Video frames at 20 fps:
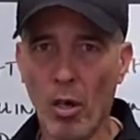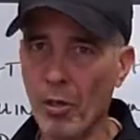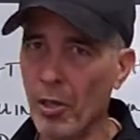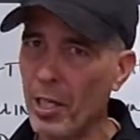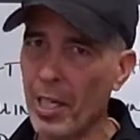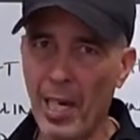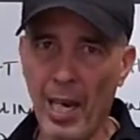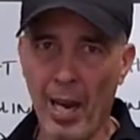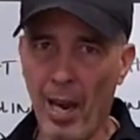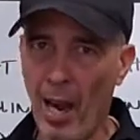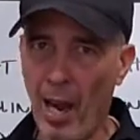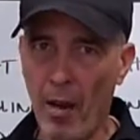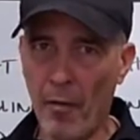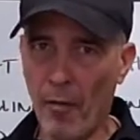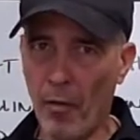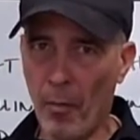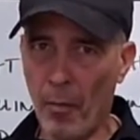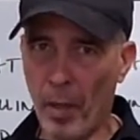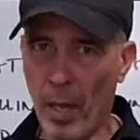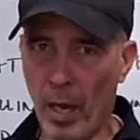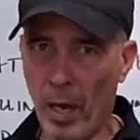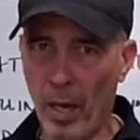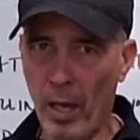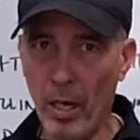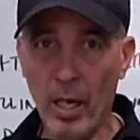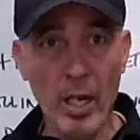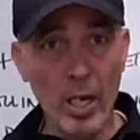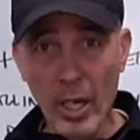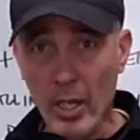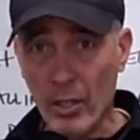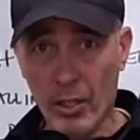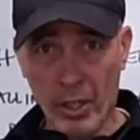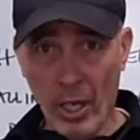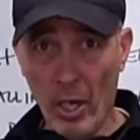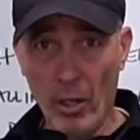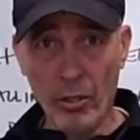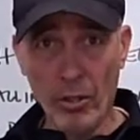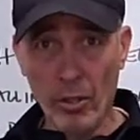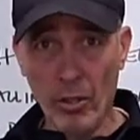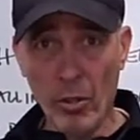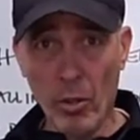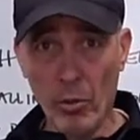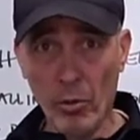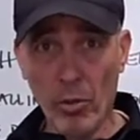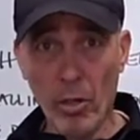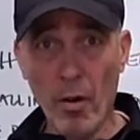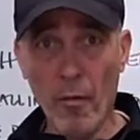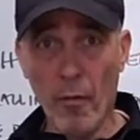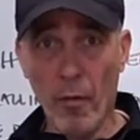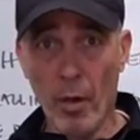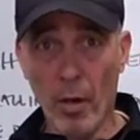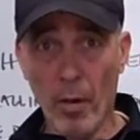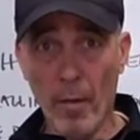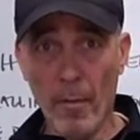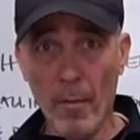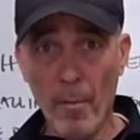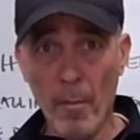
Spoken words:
You can't hide from that. Sales is no different.